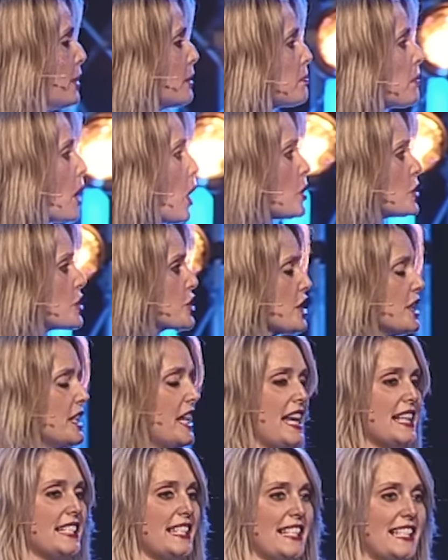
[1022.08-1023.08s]

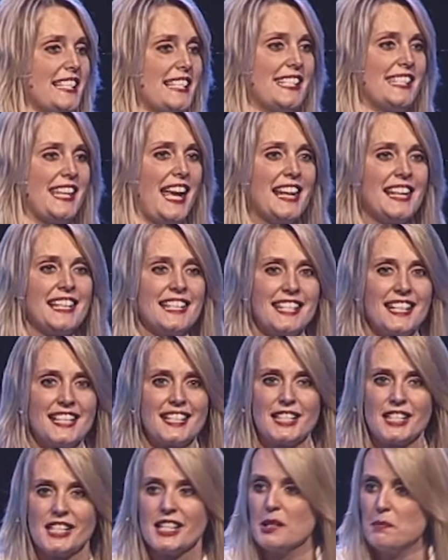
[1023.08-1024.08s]
promotion is
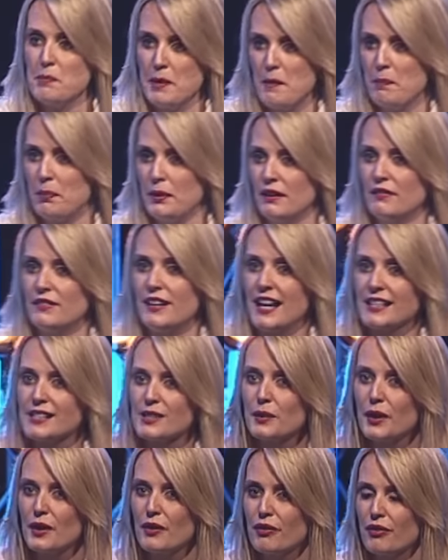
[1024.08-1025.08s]
extended to the people of
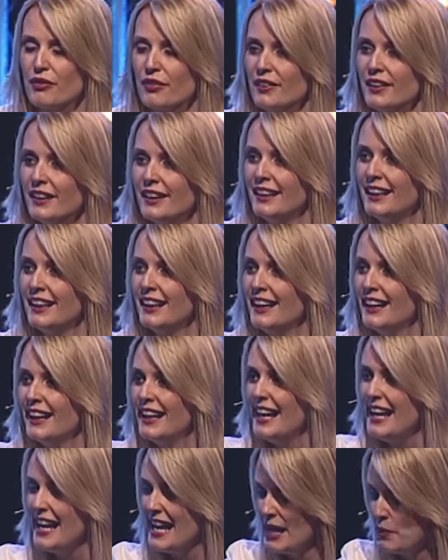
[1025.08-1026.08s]
Nazareth.
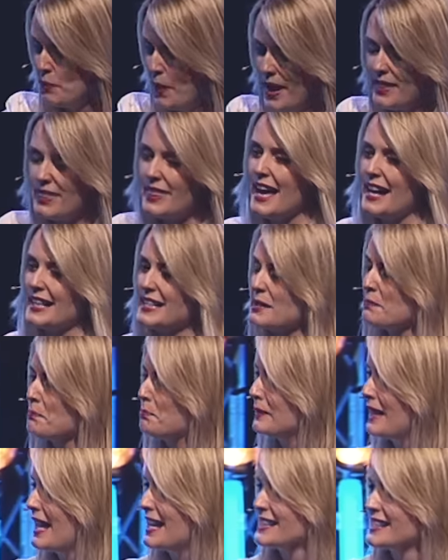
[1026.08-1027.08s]
He went there to
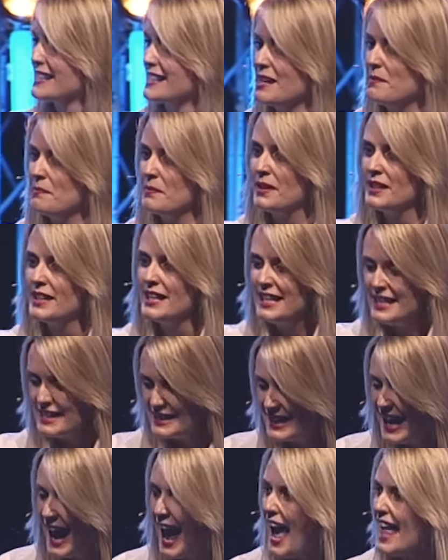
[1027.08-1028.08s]
bless them,
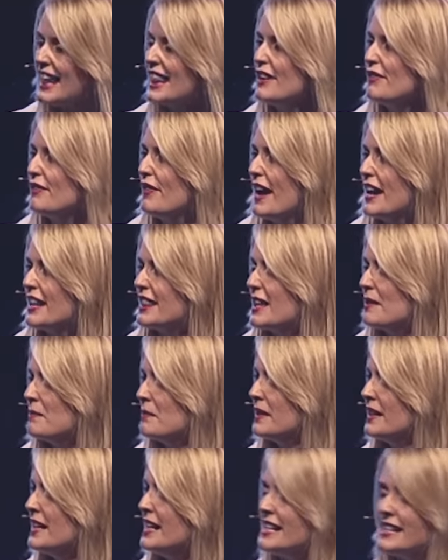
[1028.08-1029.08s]
to elevate
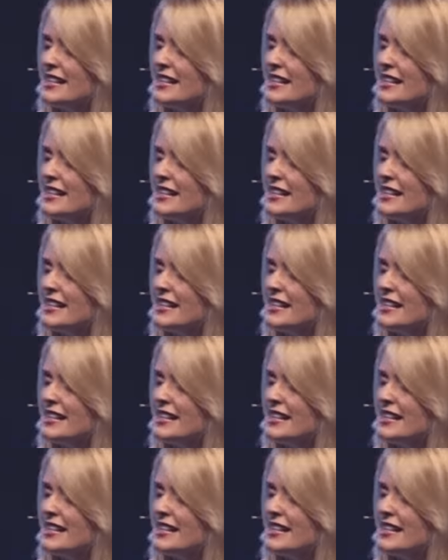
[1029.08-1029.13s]
them,